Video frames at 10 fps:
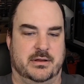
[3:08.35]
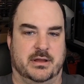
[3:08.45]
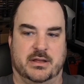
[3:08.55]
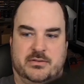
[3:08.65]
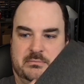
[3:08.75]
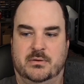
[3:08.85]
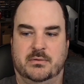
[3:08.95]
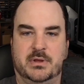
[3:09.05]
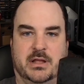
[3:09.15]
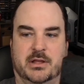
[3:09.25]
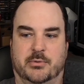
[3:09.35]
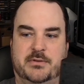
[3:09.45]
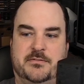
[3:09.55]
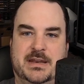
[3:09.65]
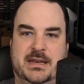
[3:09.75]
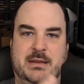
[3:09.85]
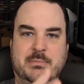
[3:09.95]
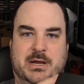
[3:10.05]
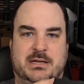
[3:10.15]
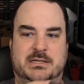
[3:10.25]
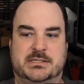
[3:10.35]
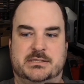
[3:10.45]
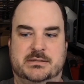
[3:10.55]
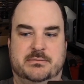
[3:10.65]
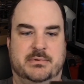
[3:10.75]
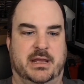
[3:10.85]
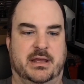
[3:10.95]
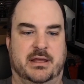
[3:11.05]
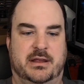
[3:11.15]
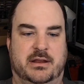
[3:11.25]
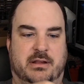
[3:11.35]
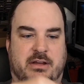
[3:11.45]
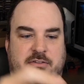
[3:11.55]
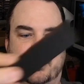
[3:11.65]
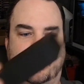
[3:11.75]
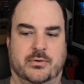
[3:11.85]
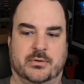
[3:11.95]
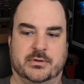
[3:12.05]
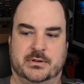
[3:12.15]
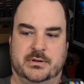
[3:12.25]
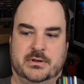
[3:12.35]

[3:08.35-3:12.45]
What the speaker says: They call it Gridfinity box, and it'll actually hold